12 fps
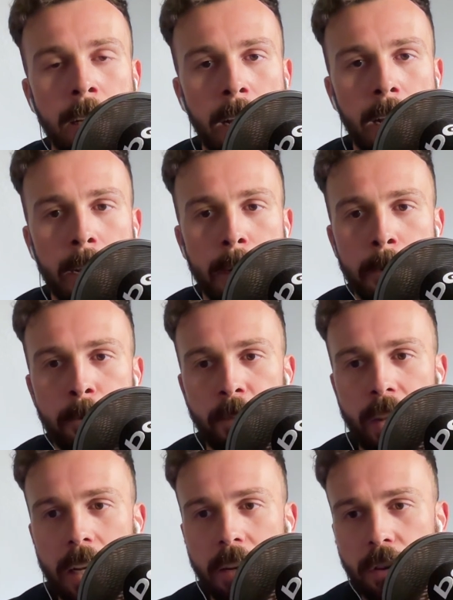
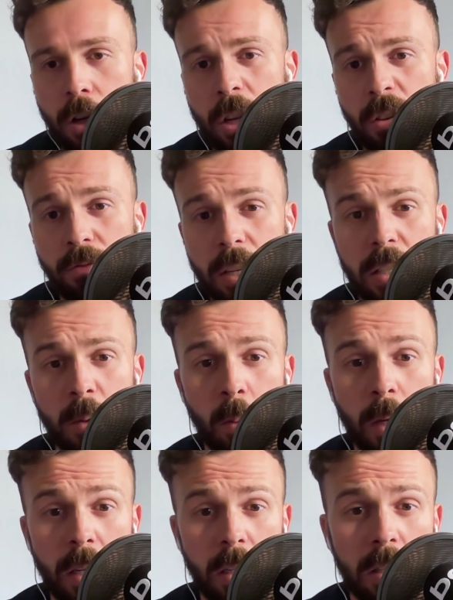And if you look at recent
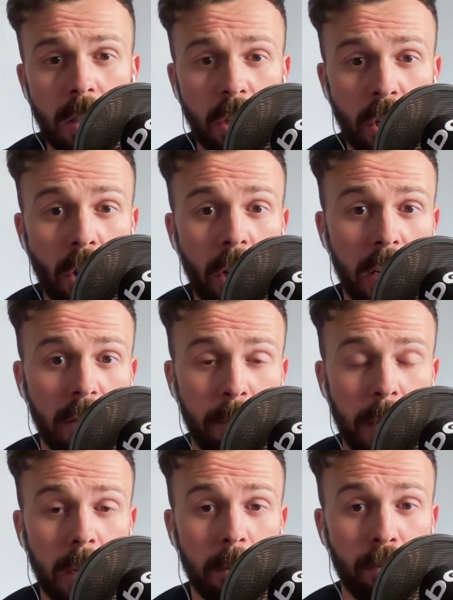weeks, United have
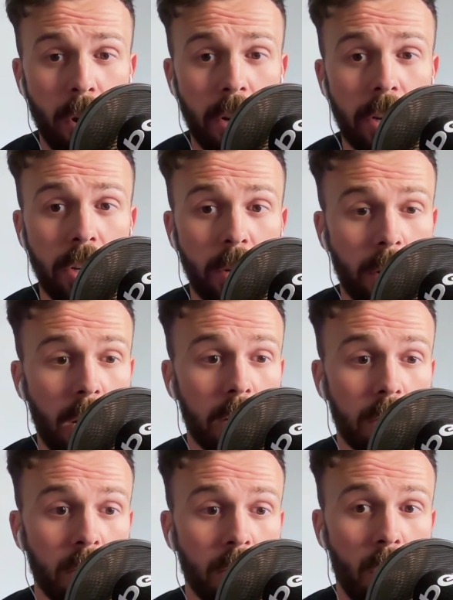beaten Brighton and
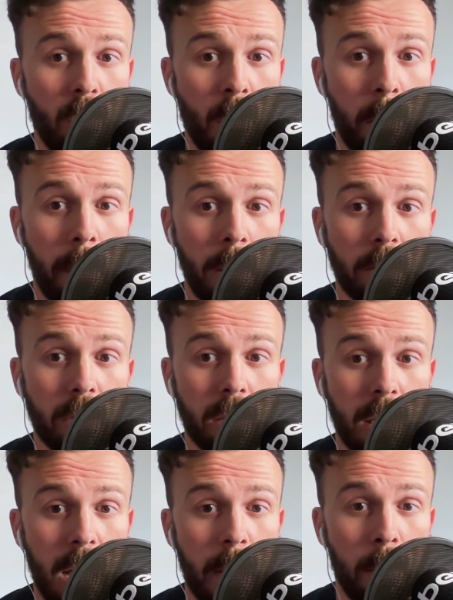Newcastle on the bounce to
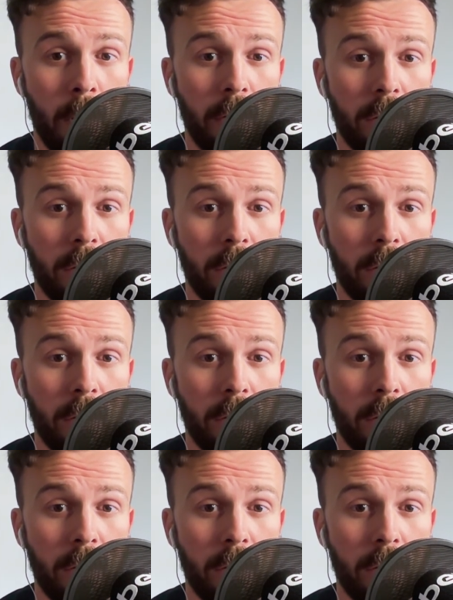cap off